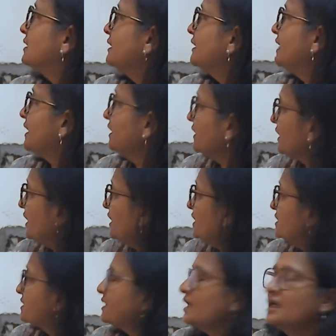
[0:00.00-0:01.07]
it
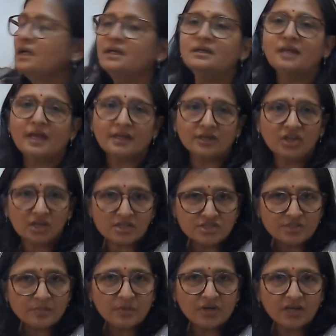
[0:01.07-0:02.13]
increase the
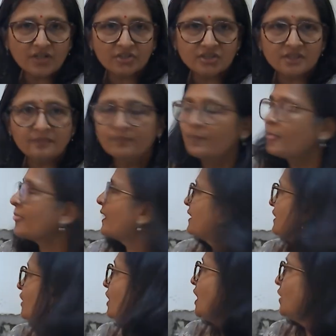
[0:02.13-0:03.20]
agriculture production.
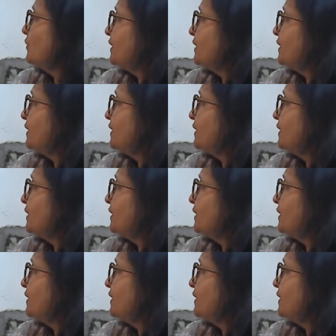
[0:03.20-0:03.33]
Now how